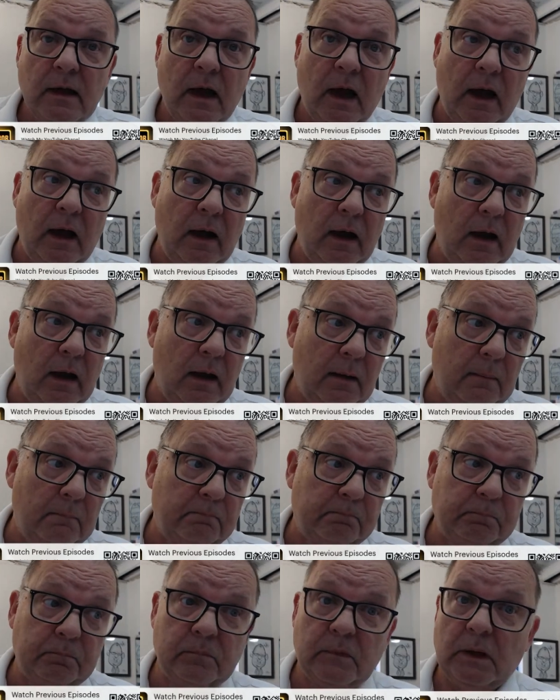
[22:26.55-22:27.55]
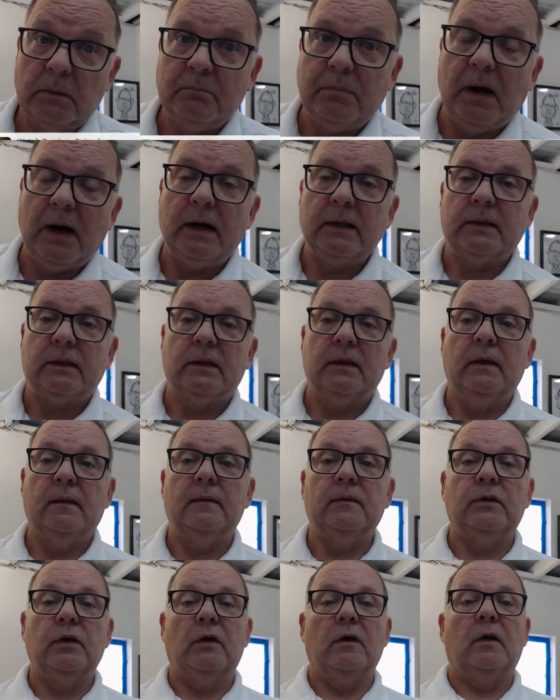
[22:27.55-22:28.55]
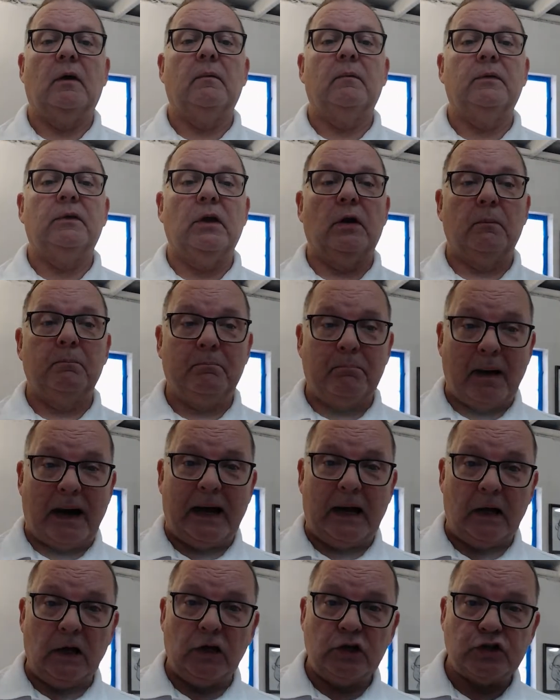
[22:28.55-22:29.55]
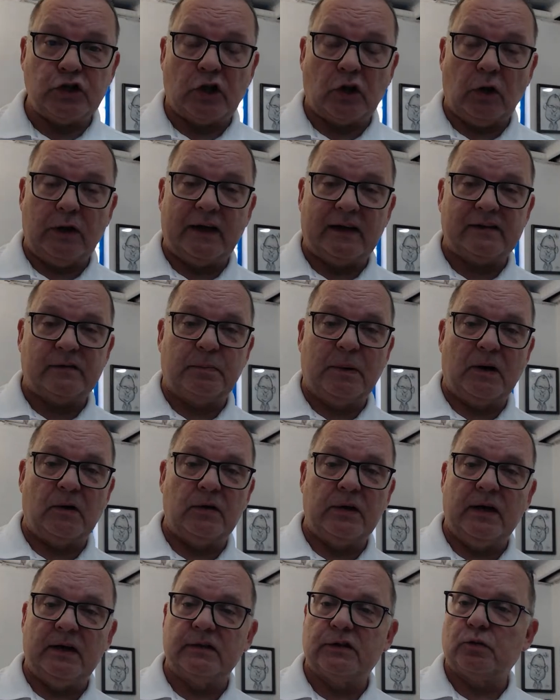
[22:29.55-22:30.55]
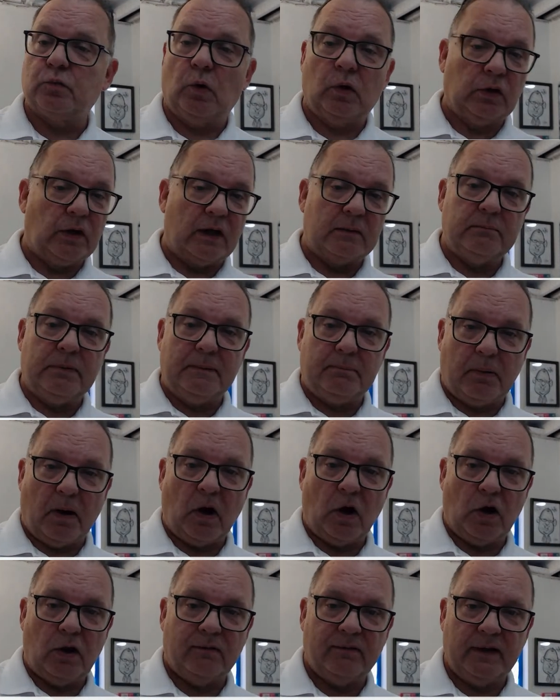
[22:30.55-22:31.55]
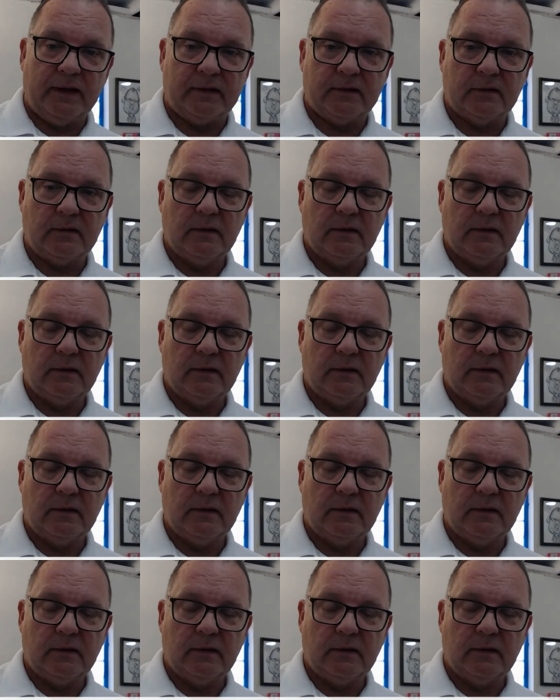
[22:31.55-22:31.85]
uh, but the biological experience will not be part of it.